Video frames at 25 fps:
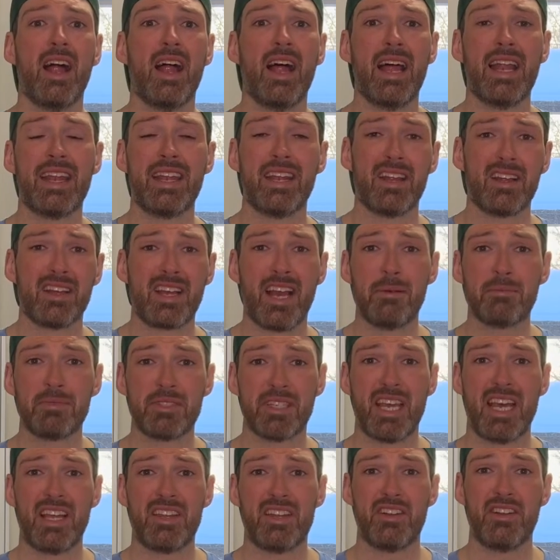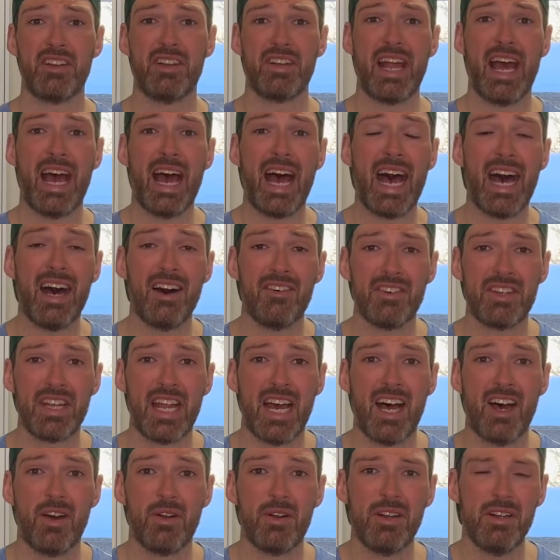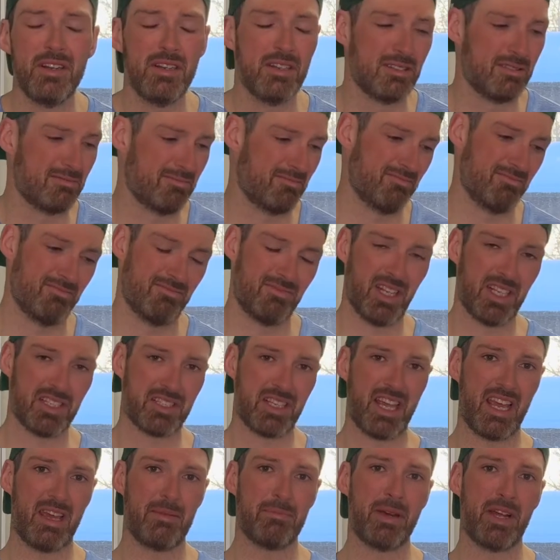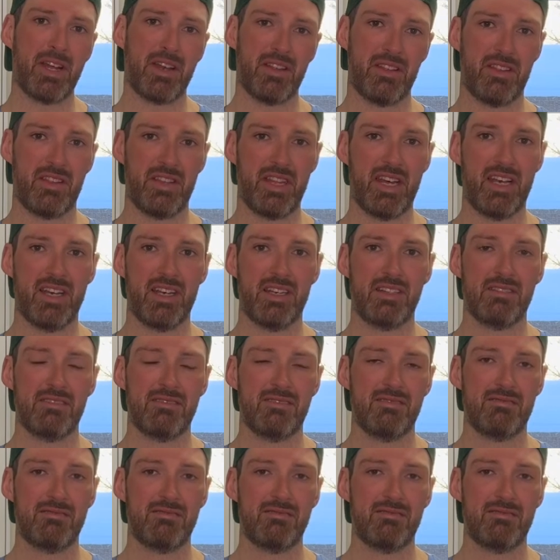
and it comes together in half an hour. Doesn't get any better than that.